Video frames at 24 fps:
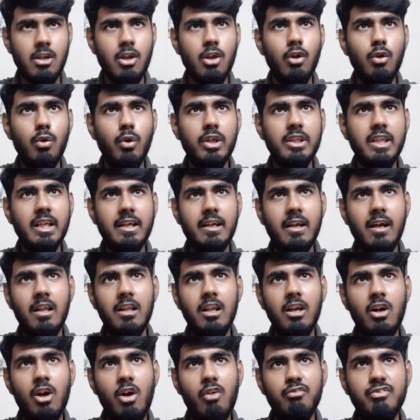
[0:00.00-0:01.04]
Look at the
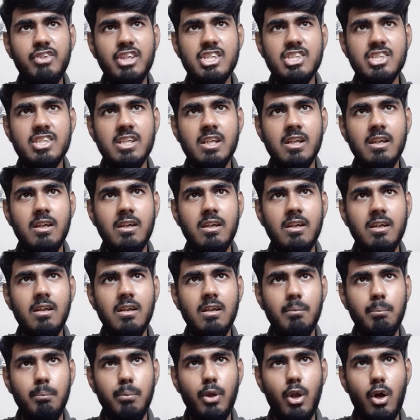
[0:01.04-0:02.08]
color of this
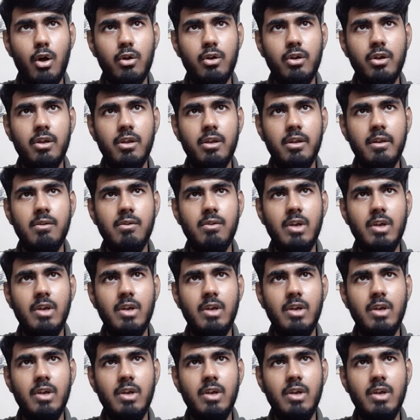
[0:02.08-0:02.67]
block.